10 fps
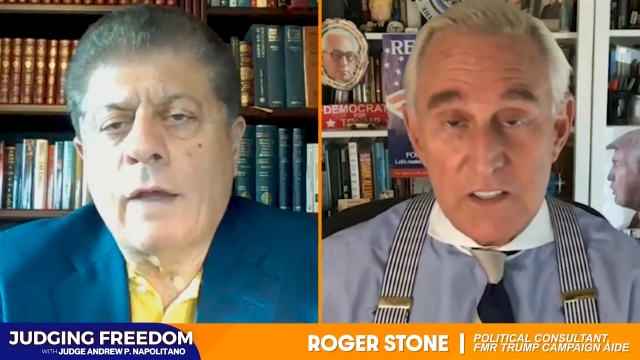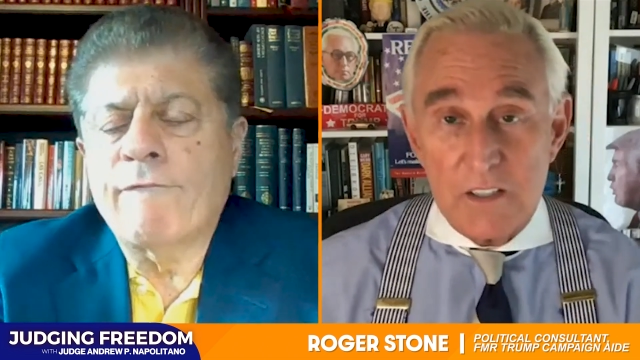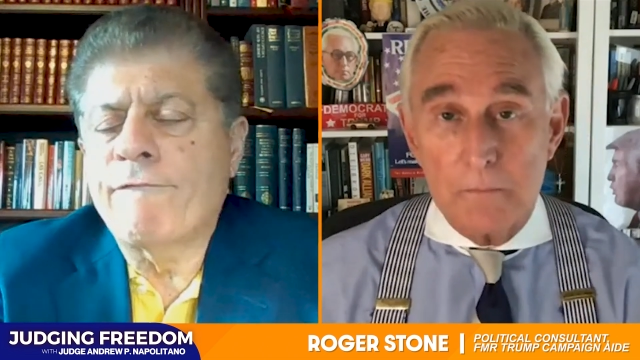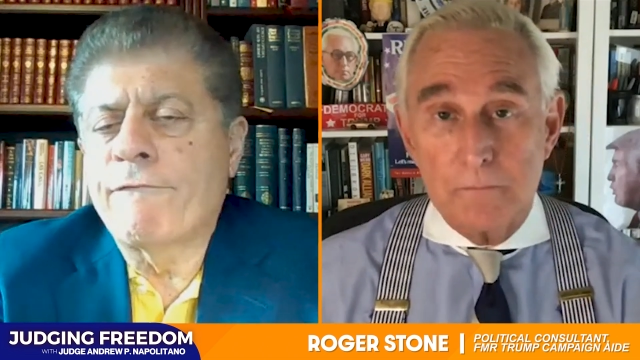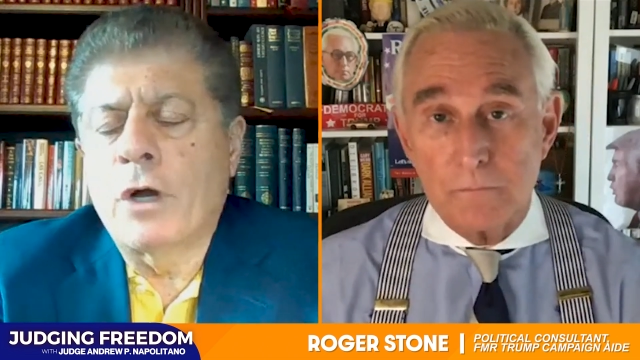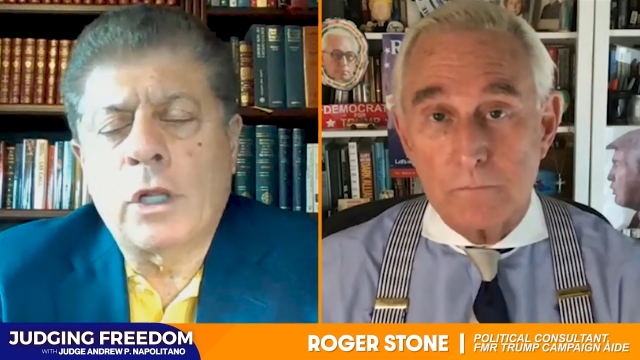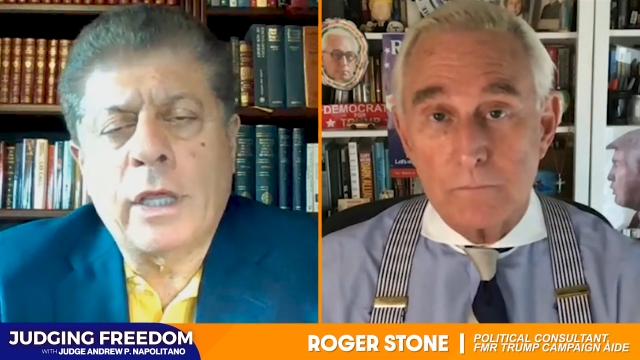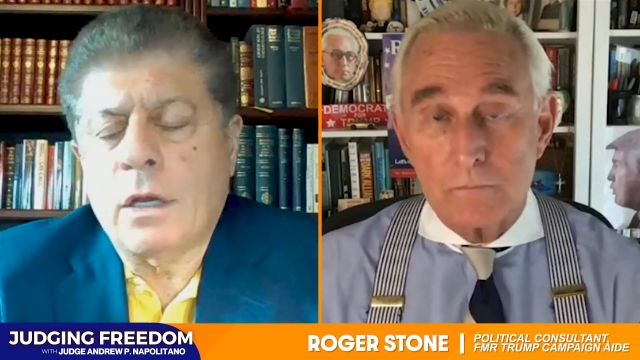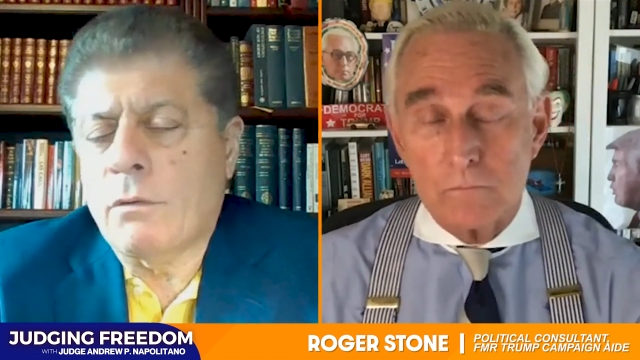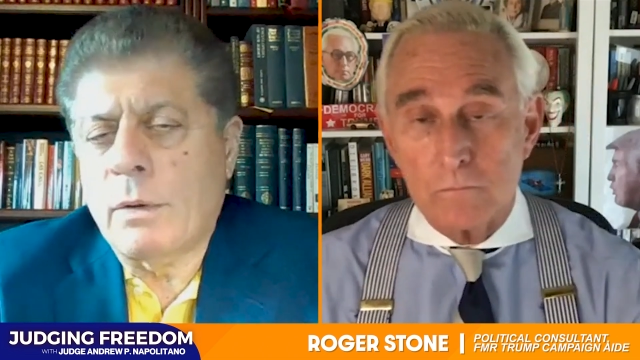Speaker 1: I, I,
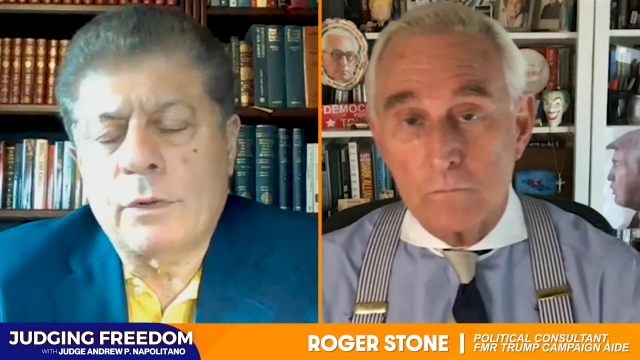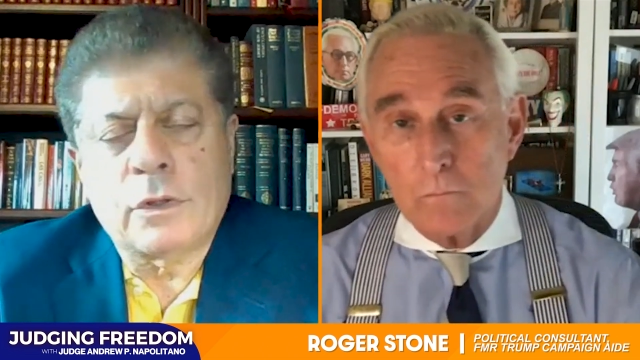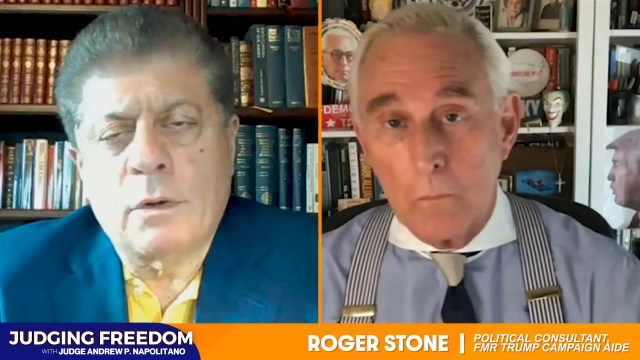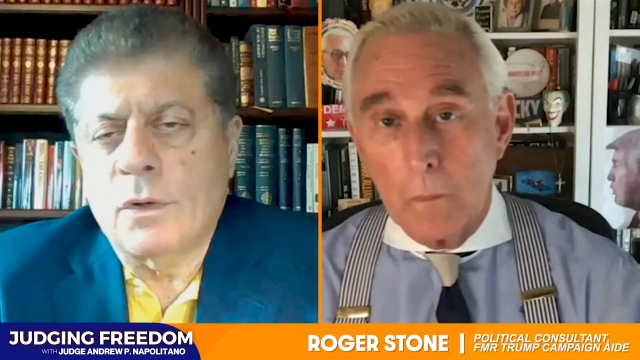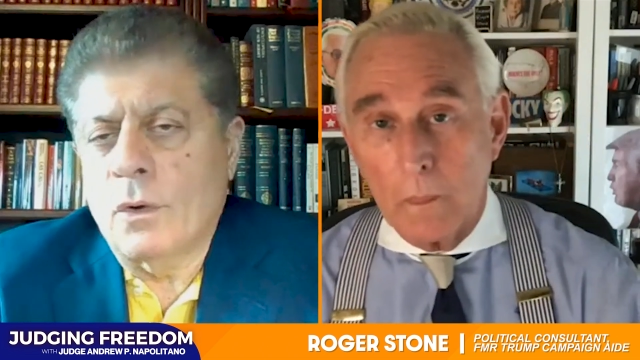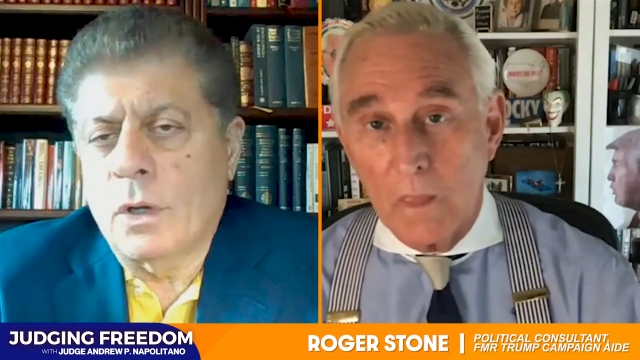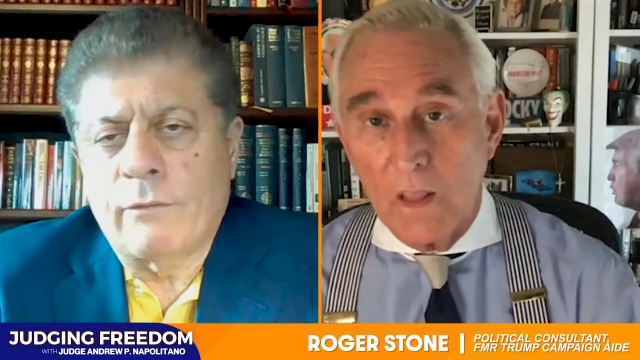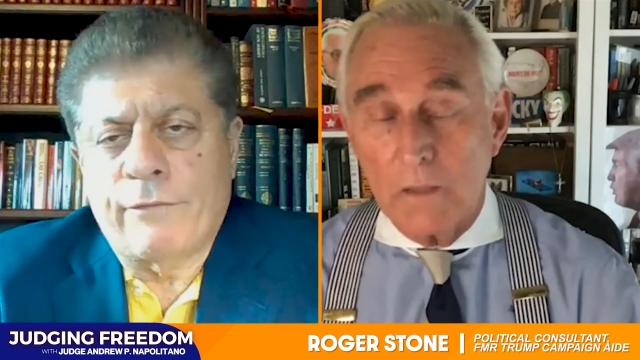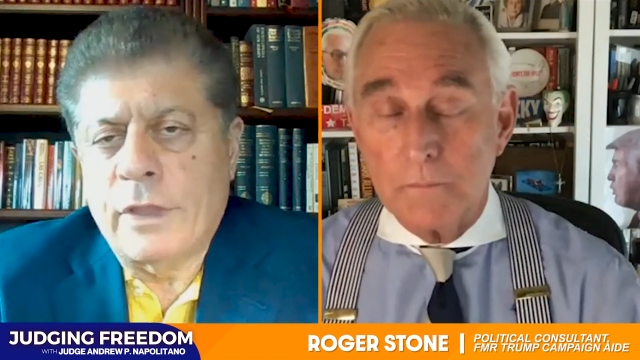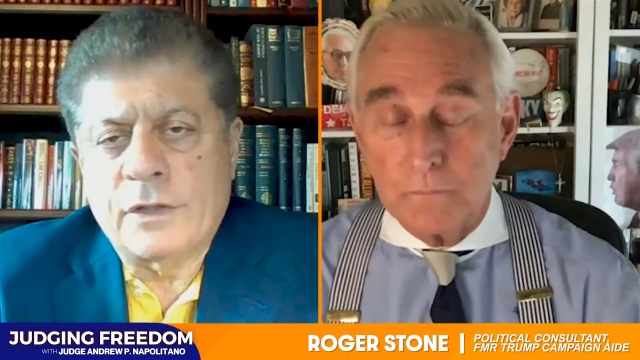fully agree with you on all
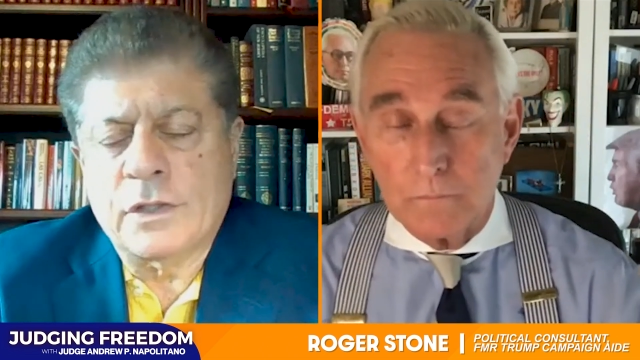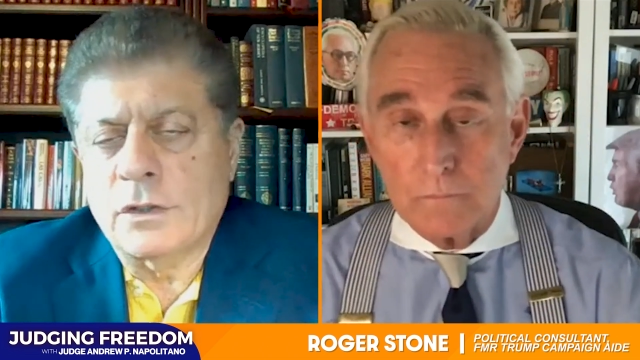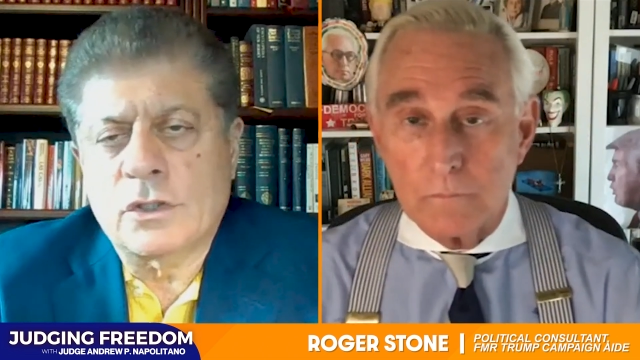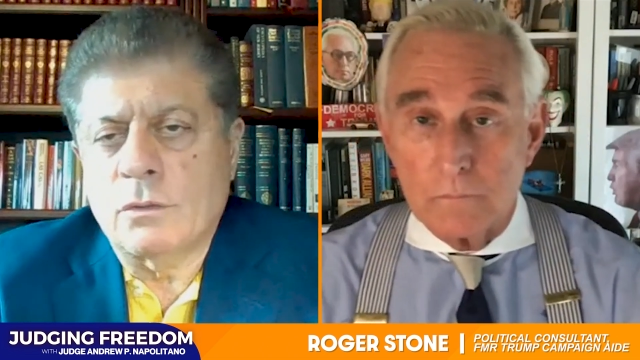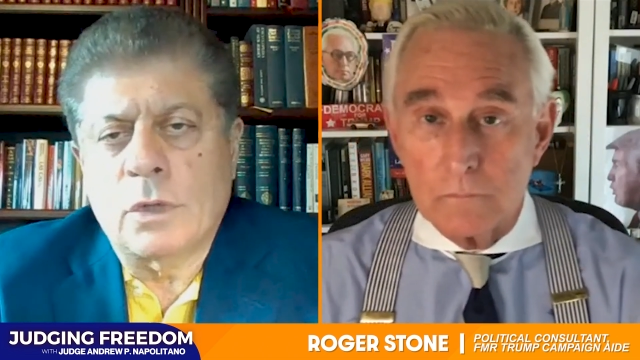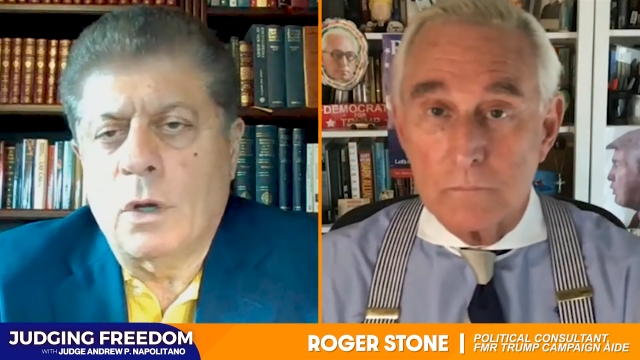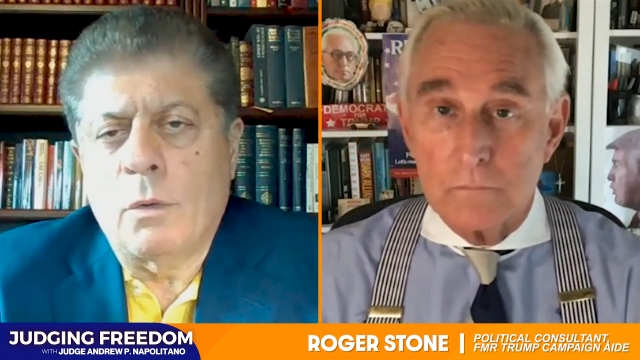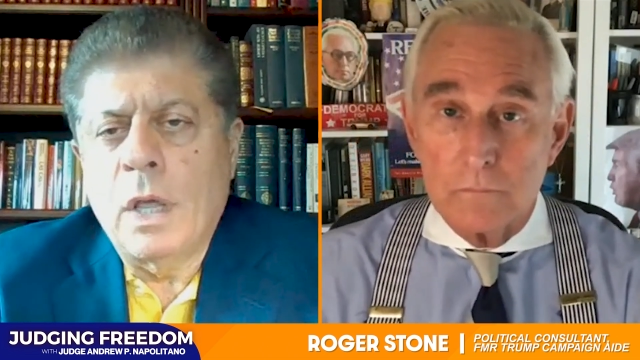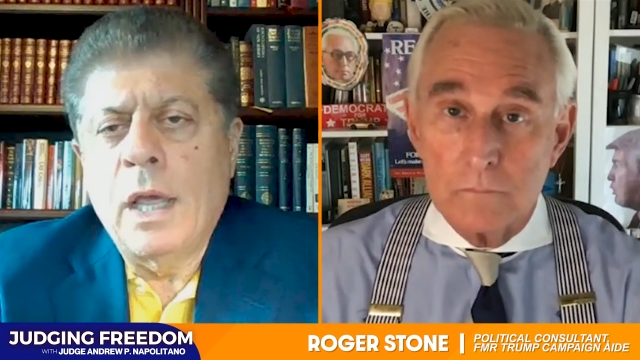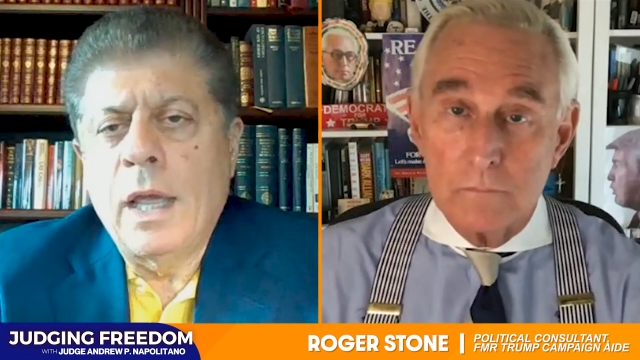of this, as you know,